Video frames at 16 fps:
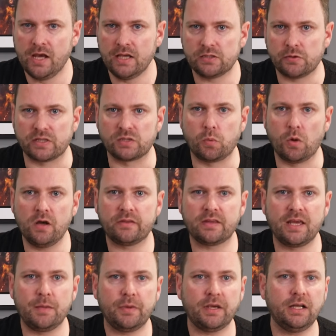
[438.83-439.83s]
so it's worth
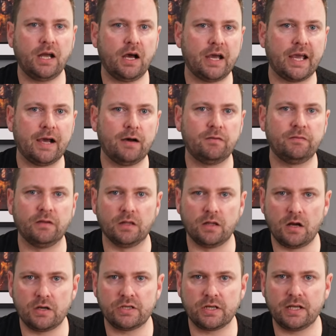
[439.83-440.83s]
keeping an eye out for
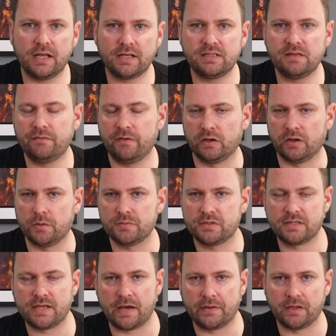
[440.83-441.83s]
larger collected
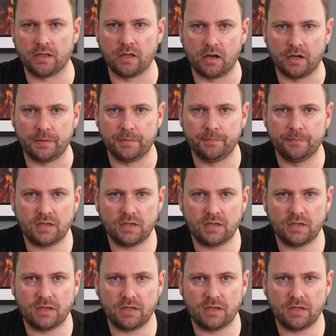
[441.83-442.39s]
volumes down the line.